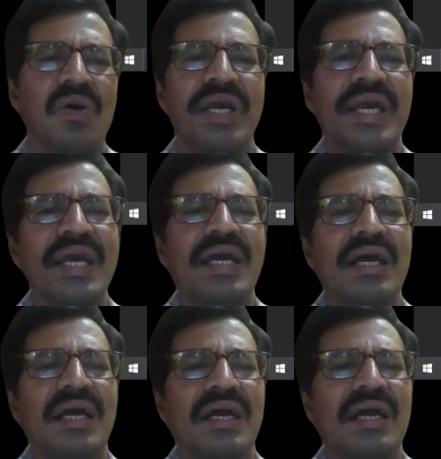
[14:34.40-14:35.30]
Okay,
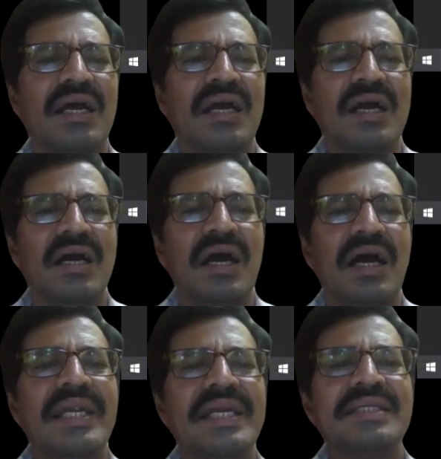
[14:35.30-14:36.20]

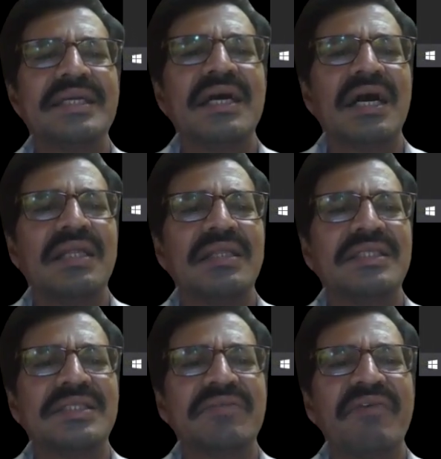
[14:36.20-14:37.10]
it is
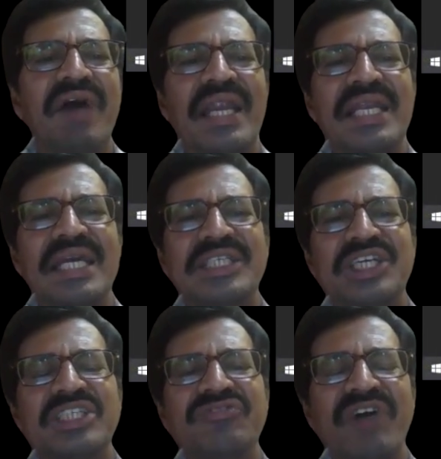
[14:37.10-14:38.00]
this guanine
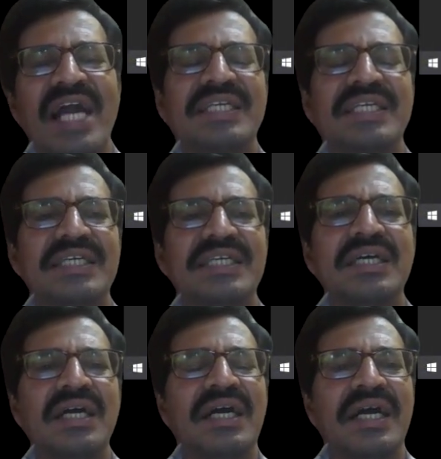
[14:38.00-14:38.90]
exchange
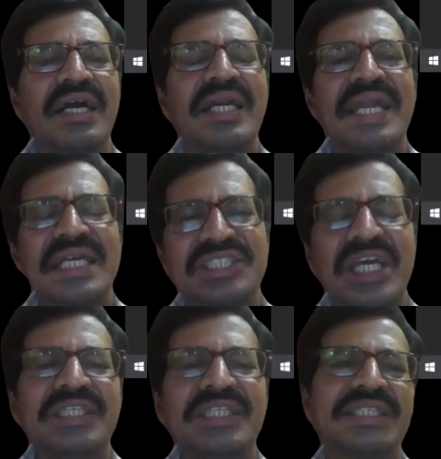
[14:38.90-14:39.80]
factor. It
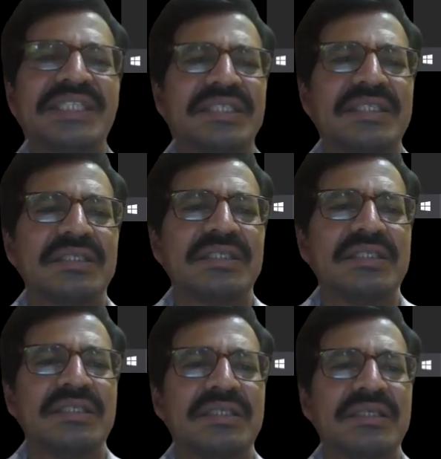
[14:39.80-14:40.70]
exchanges
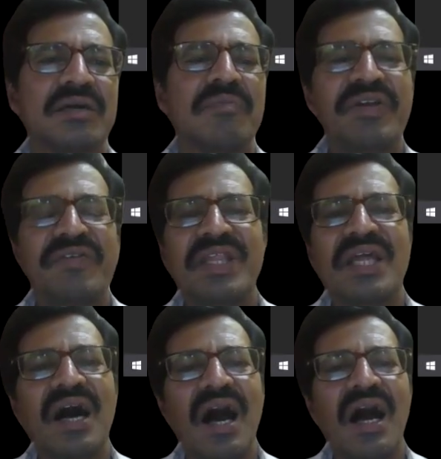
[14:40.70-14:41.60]
between
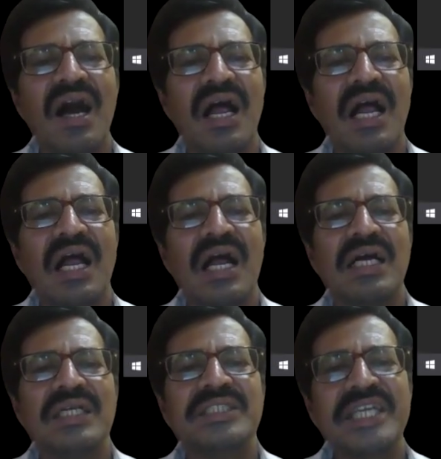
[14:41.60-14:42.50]
the
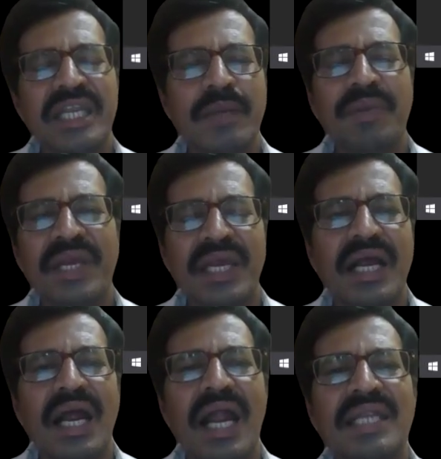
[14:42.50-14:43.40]
GTP
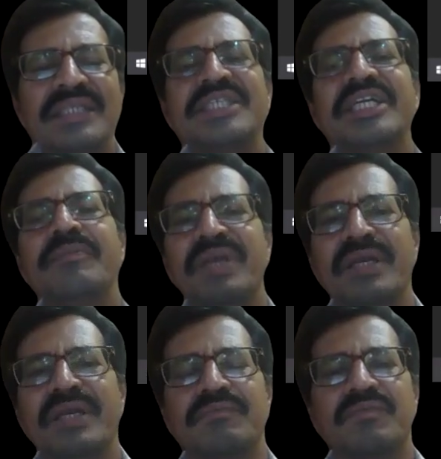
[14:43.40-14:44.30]
and GDP.